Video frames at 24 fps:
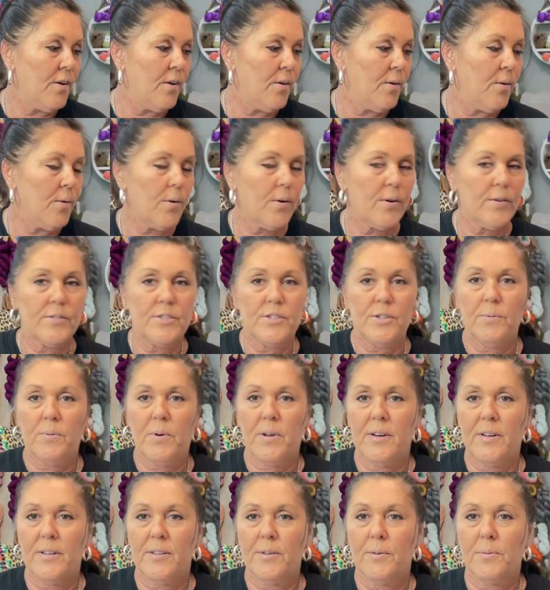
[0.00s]
or if she
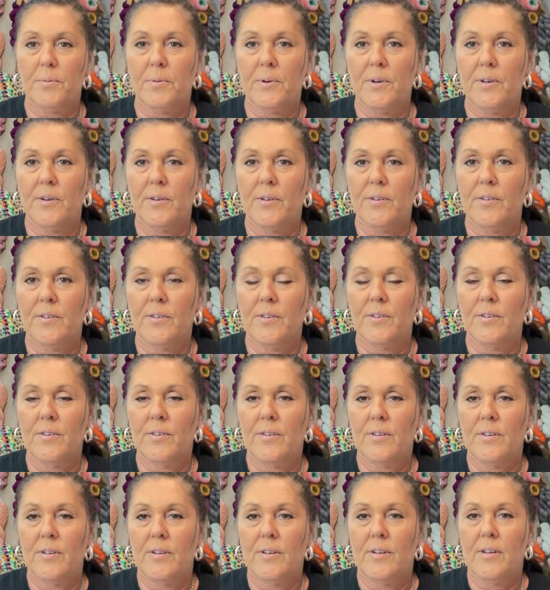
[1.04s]
wanted the real.
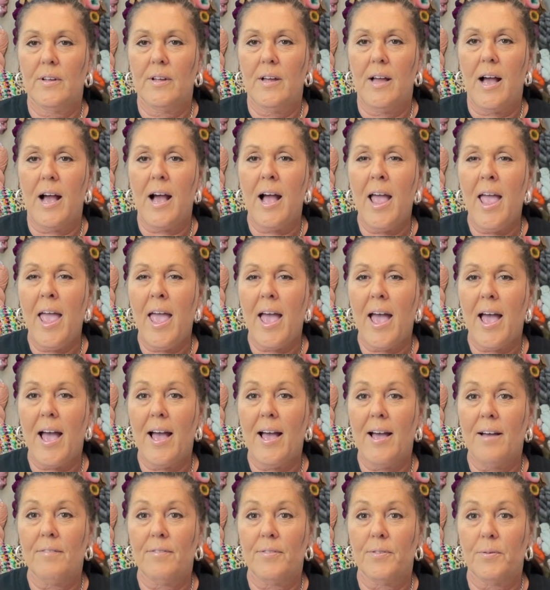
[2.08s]
I
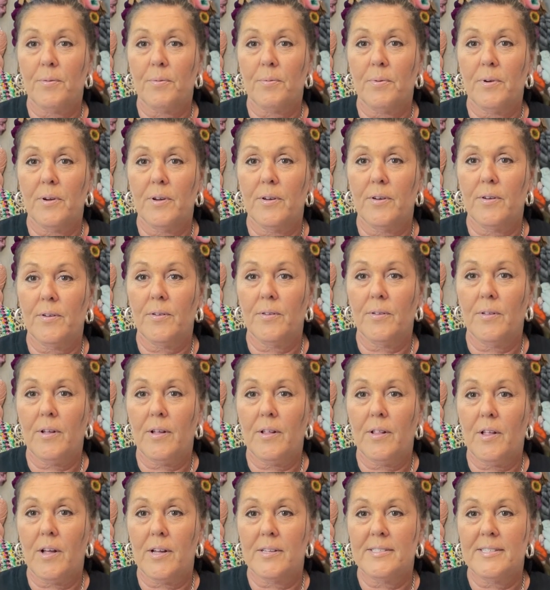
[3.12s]
have the real
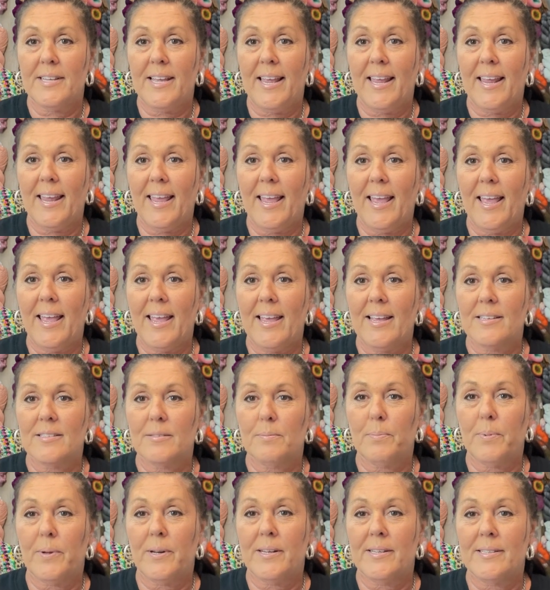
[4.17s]
latte cakes,
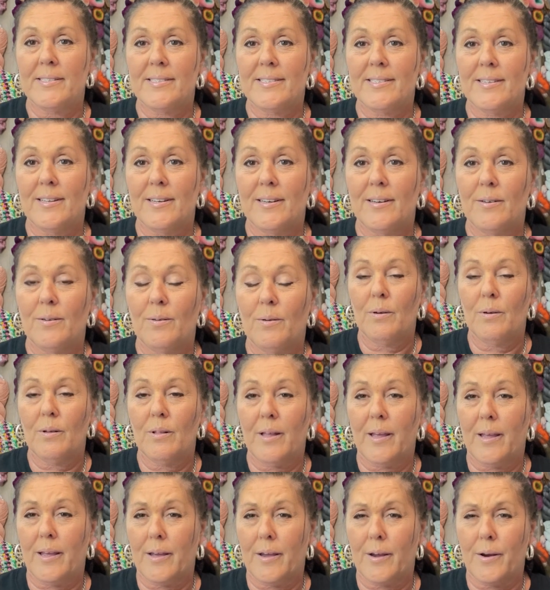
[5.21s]
but it's in
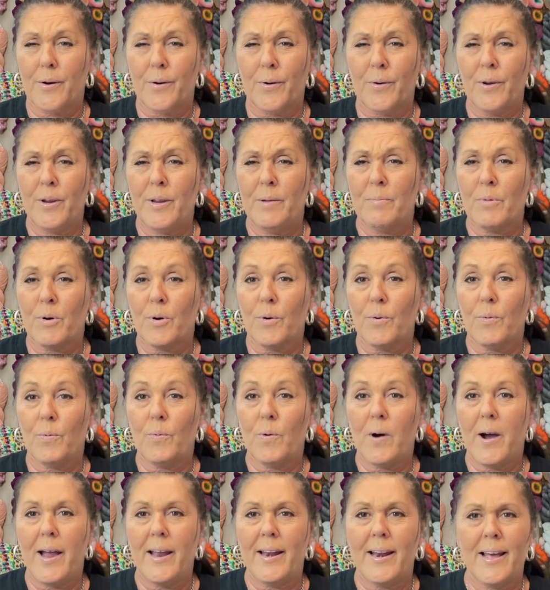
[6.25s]
like a cream or a
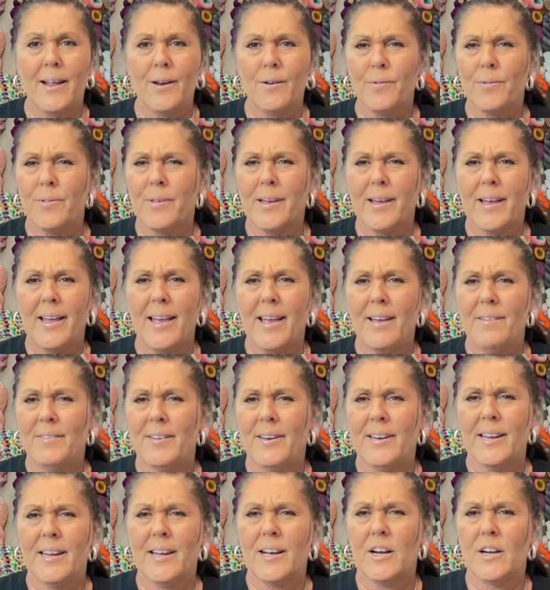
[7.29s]
white. I don't think I have
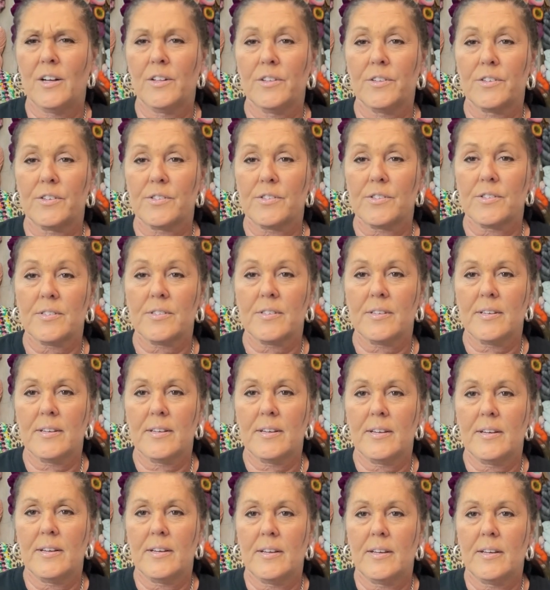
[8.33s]
any colors.
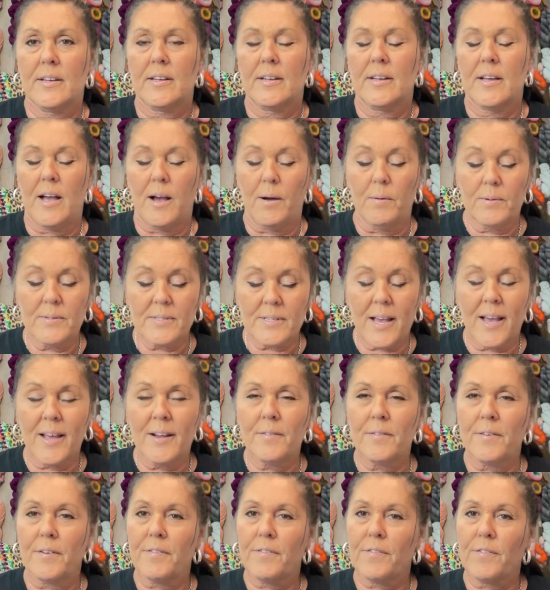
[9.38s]
I was kind
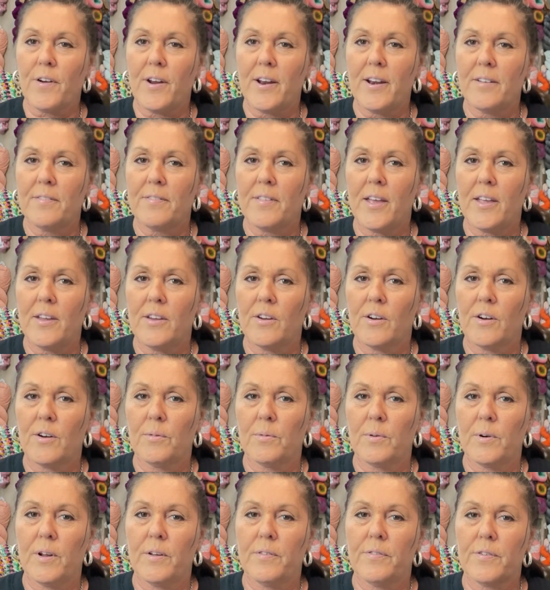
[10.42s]
of afraid of that yarn
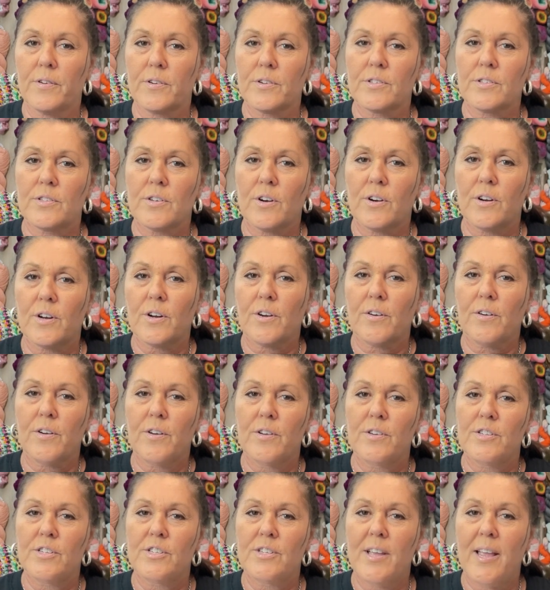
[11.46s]
when I first started
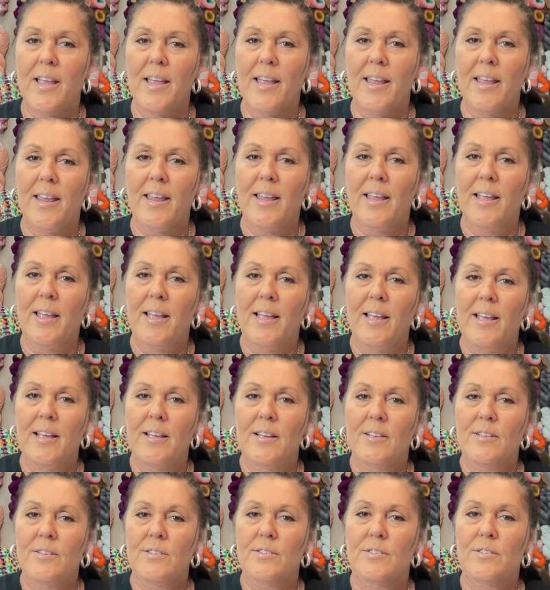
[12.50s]
crocheting.
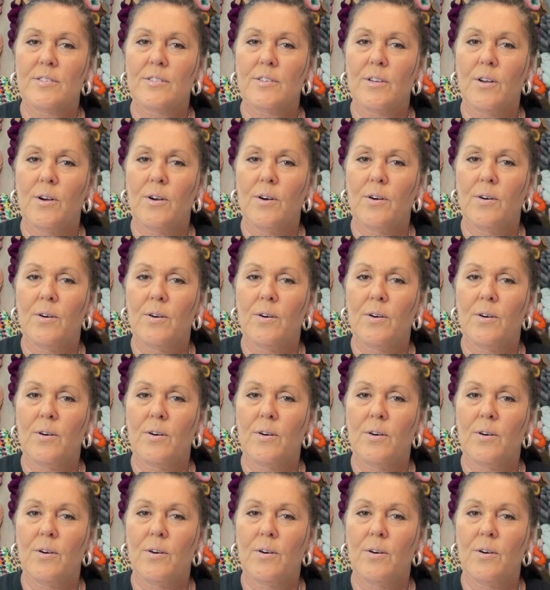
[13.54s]
So,